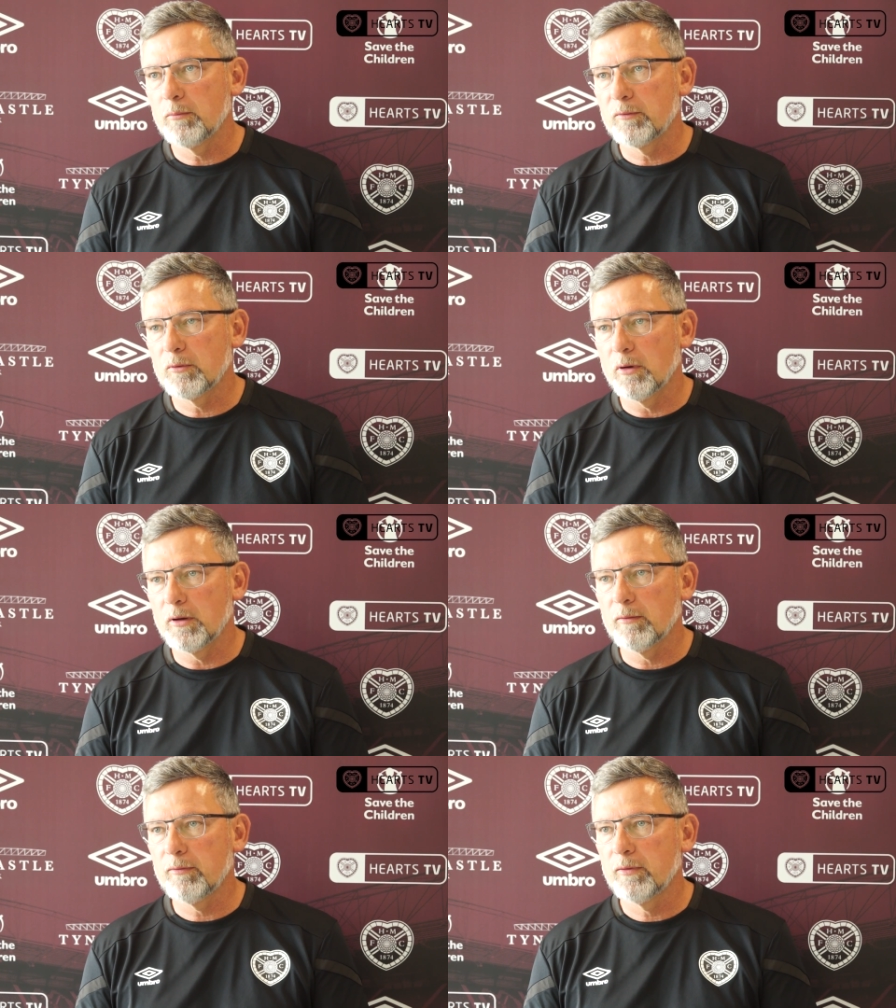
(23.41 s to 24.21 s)
we've got
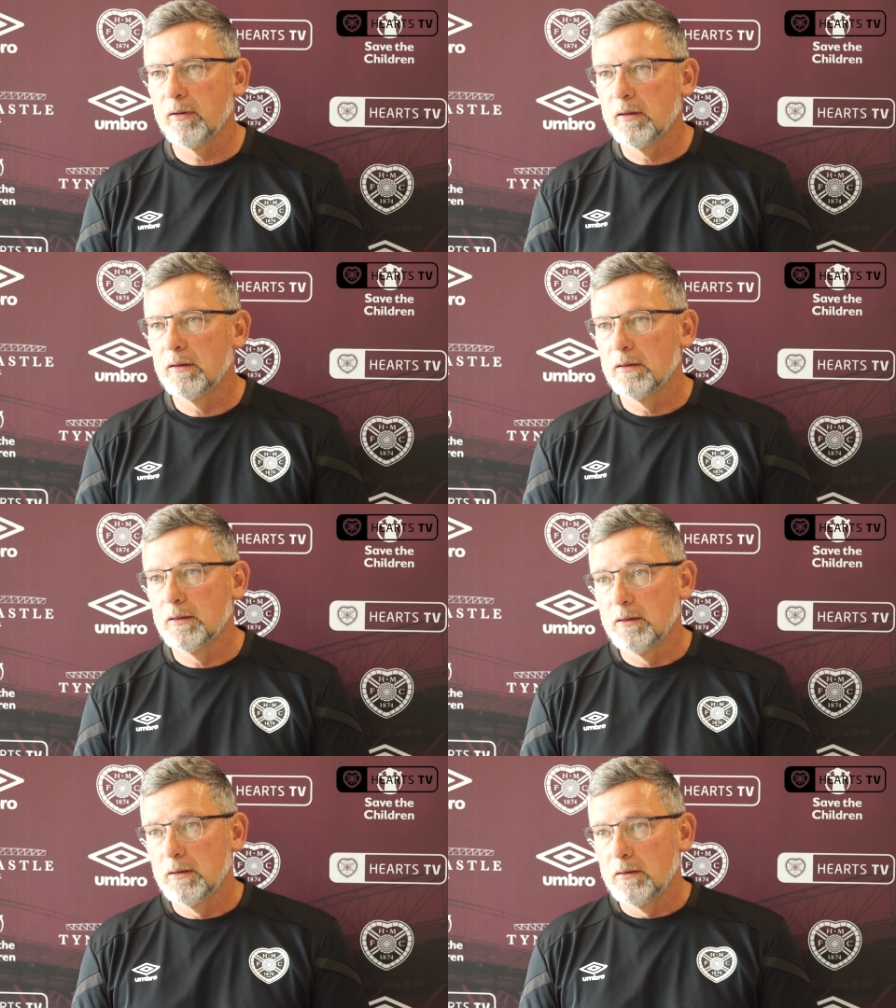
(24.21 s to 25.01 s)
enough
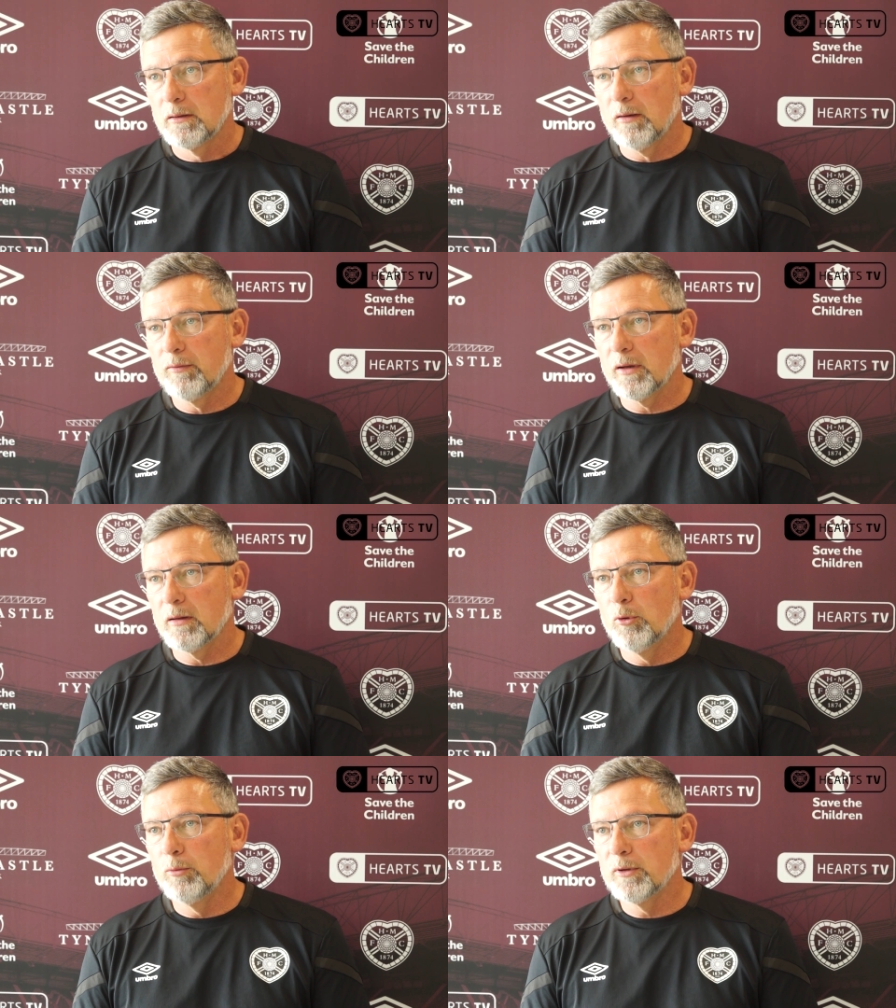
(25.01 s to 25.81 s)
cover at
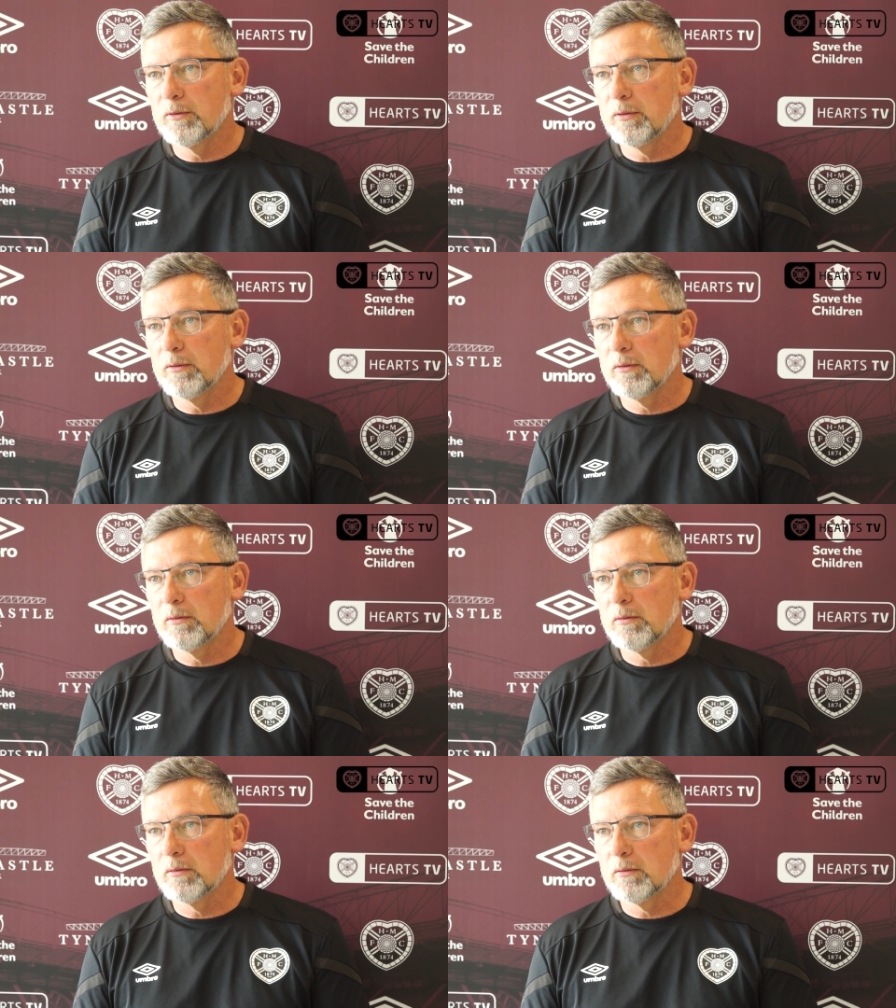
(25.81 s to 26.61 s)
the moment to,
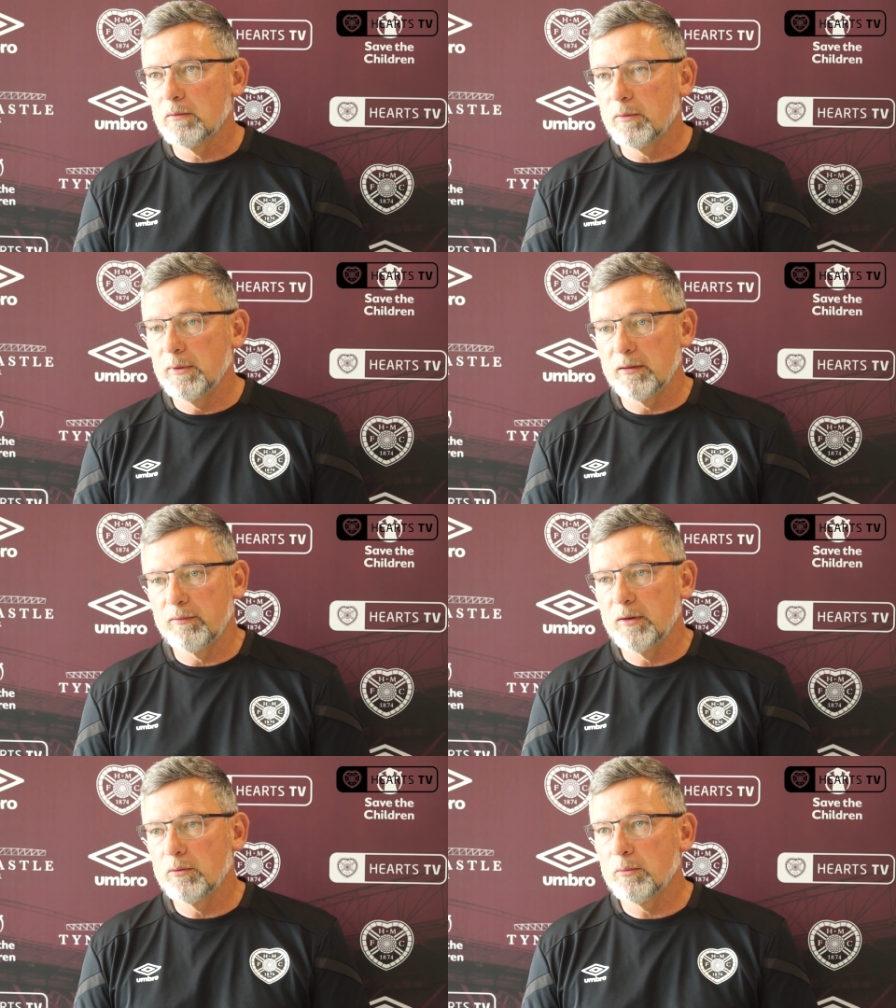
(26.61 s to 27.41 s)
to for me to
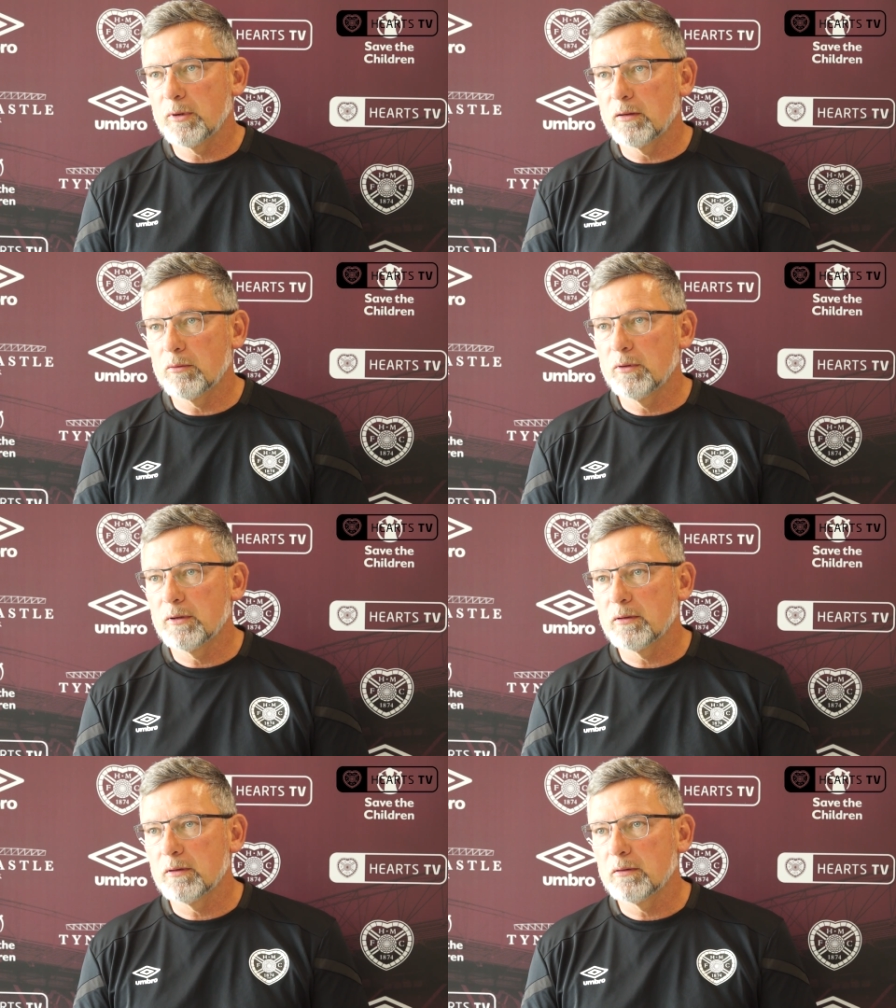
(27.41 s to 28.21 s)
feel that we can go
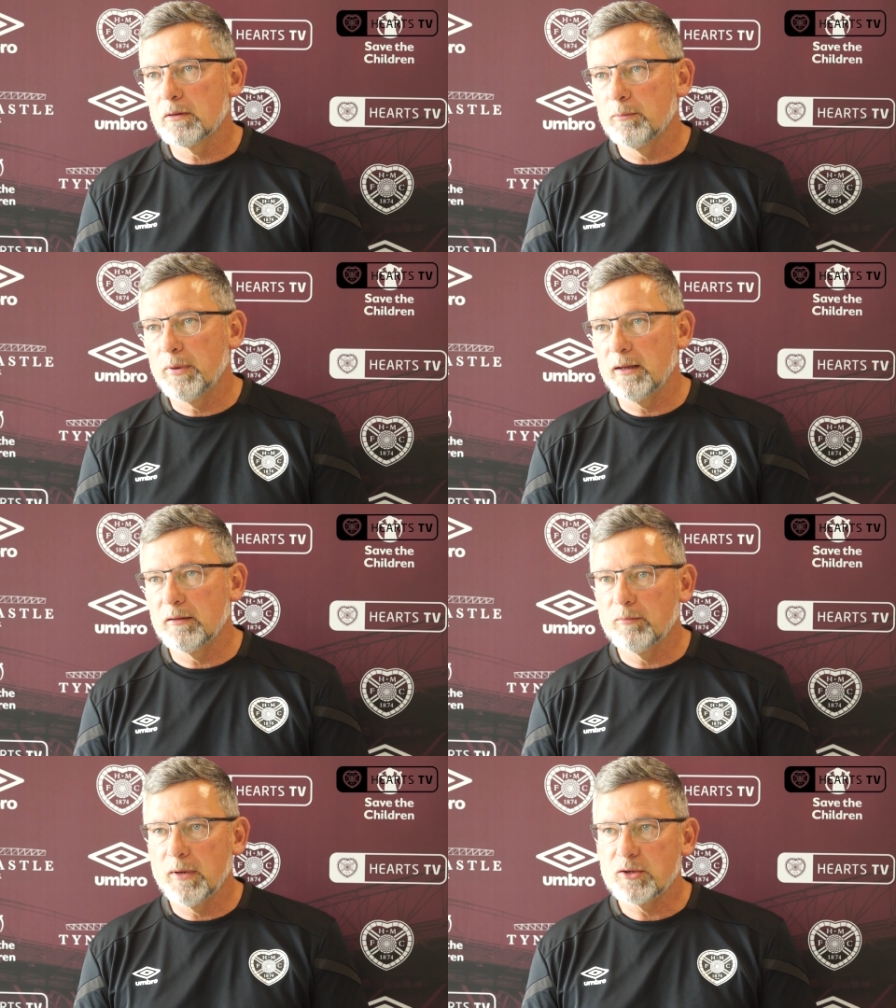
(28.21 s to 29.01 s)
into
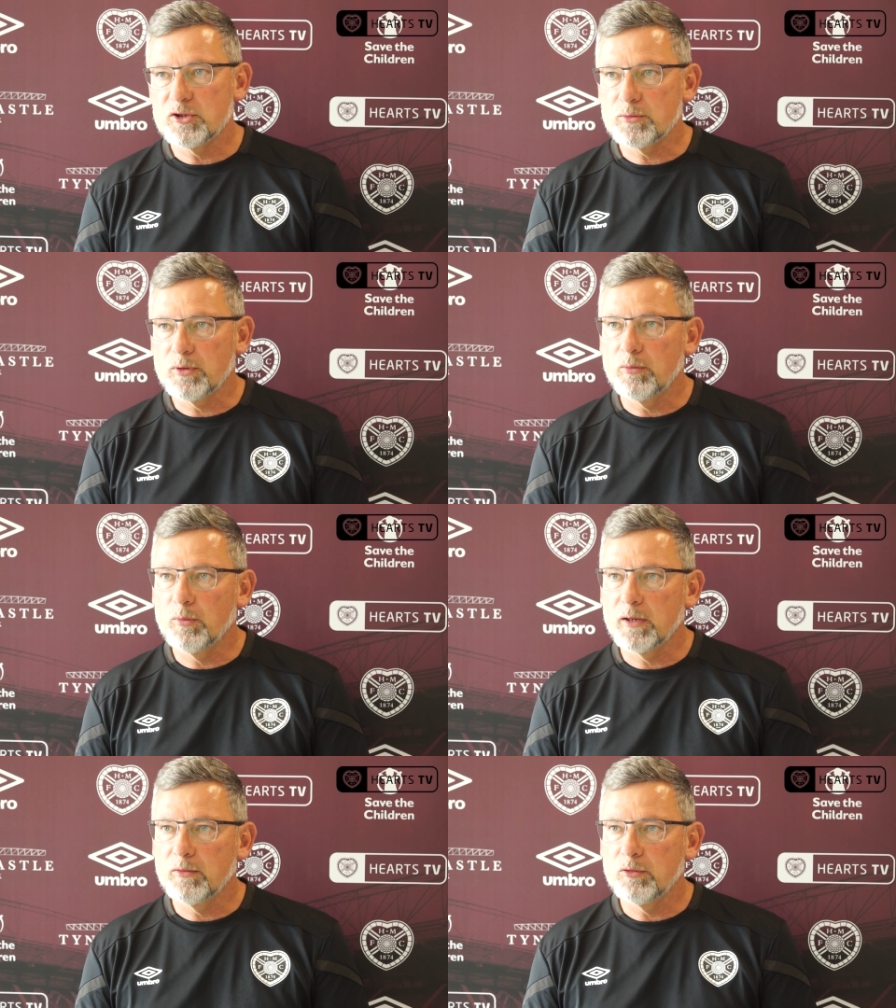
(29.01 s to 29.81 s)
competitive matches without
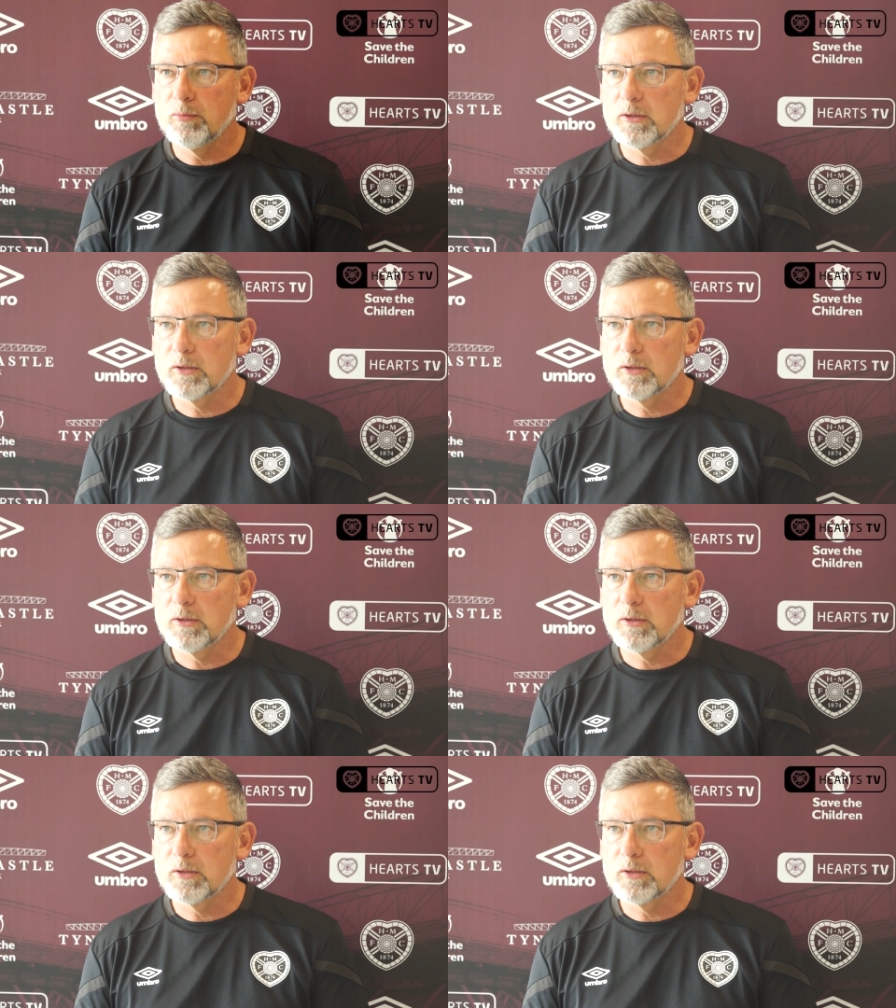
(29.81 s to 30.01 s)
worrying too